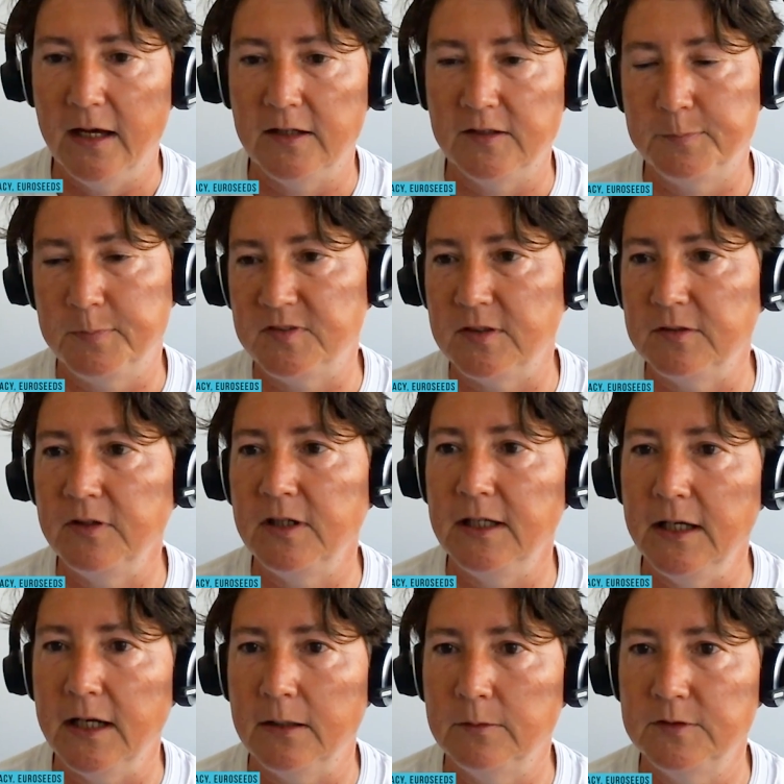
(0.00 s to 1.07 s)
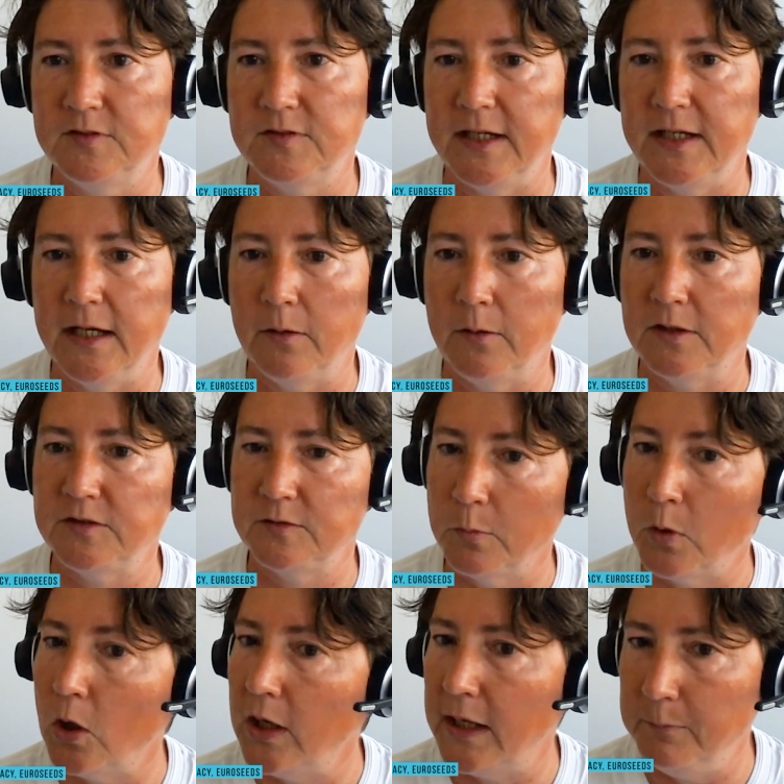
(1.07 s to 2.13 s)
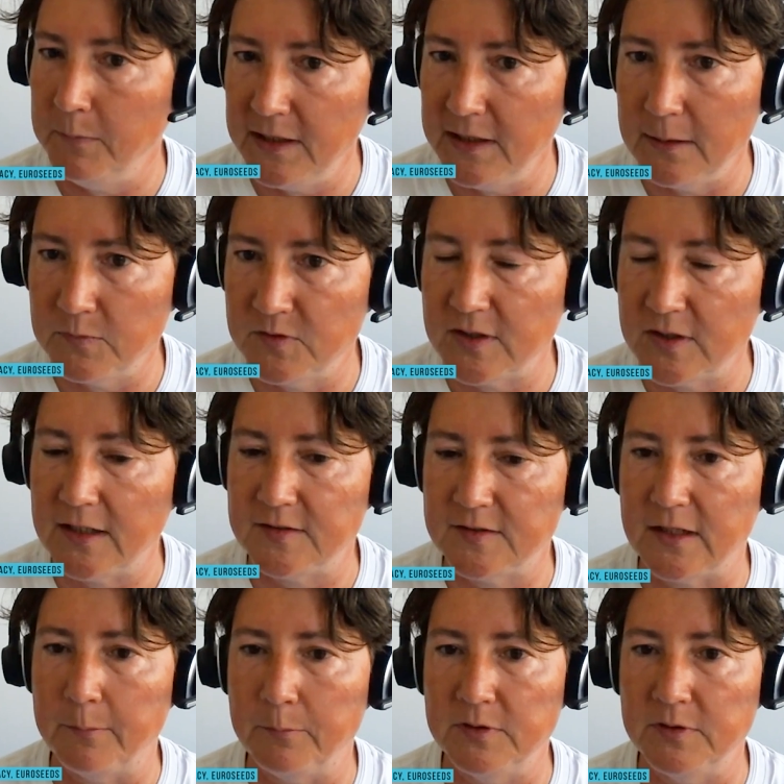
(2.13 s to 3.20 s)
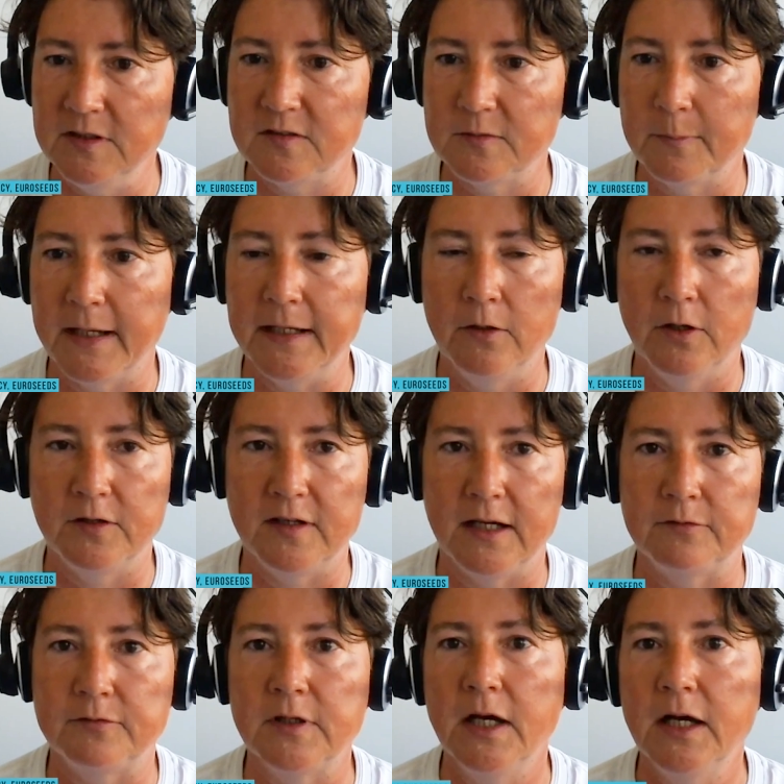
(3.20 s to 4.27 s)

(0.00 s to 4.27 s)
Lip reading: specifically I would say our small and medium-sized companies might not have